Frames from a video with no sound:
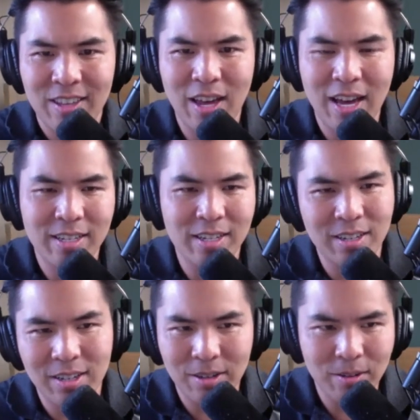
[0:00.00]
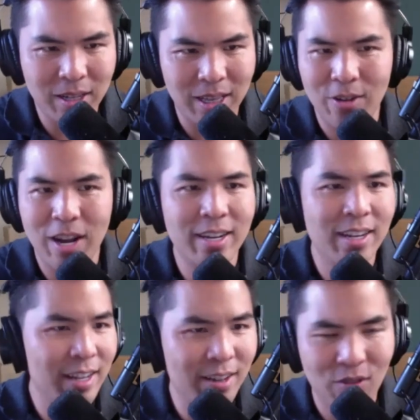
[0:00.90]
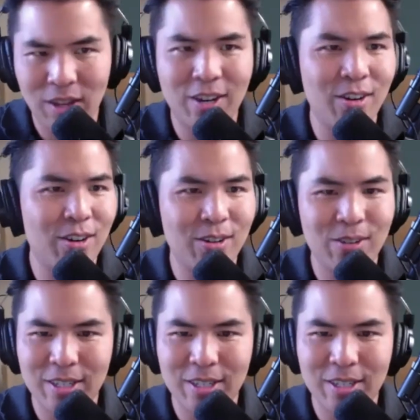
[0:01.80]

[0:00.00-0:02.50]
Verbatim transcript: that uh, clear-headed thinker